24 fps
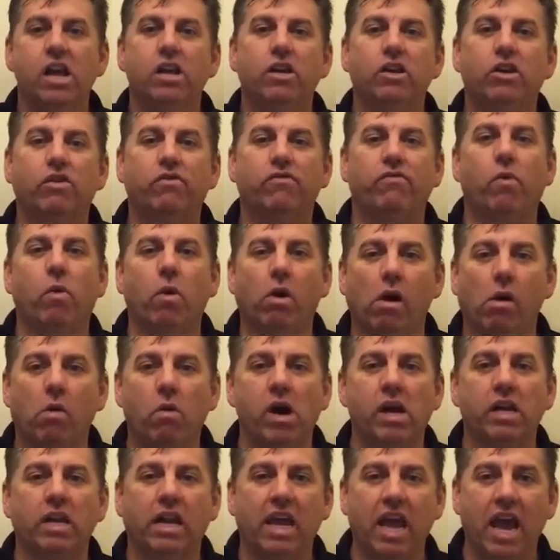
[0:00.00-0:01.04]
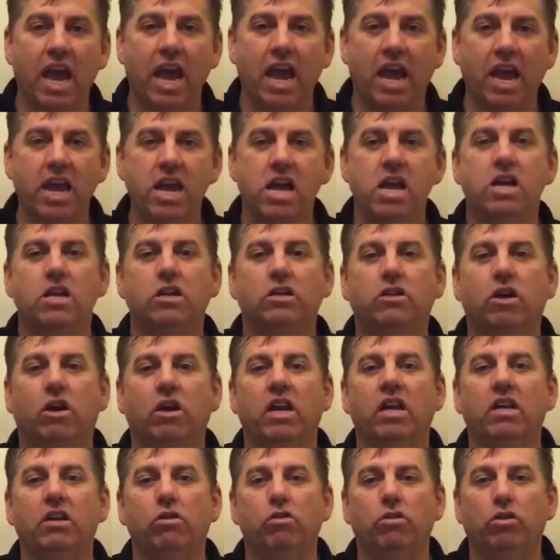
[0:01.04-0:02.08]
Your 401k
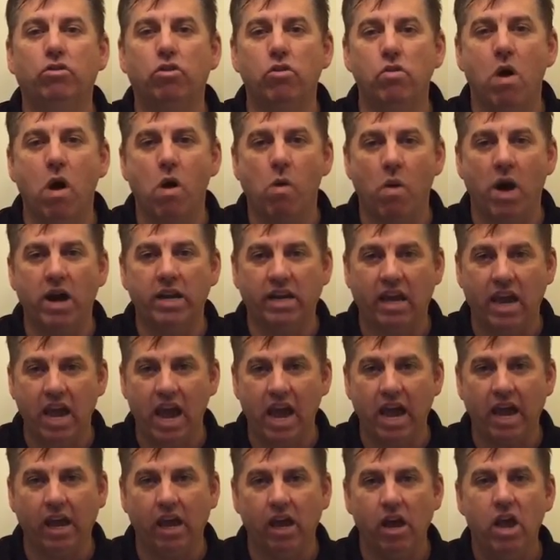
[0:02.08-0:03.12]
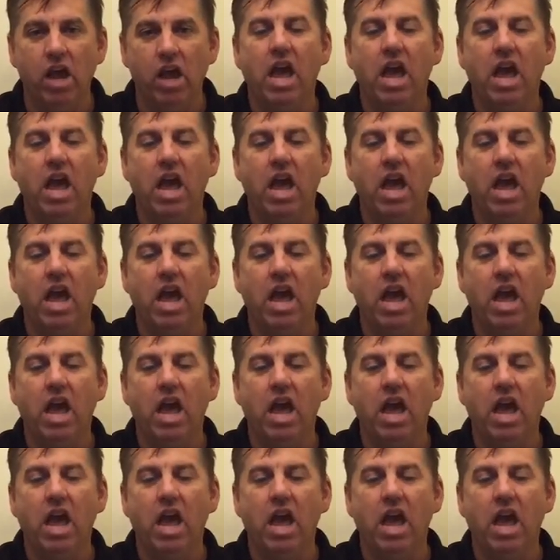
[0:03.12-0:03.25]
turn into a 201k.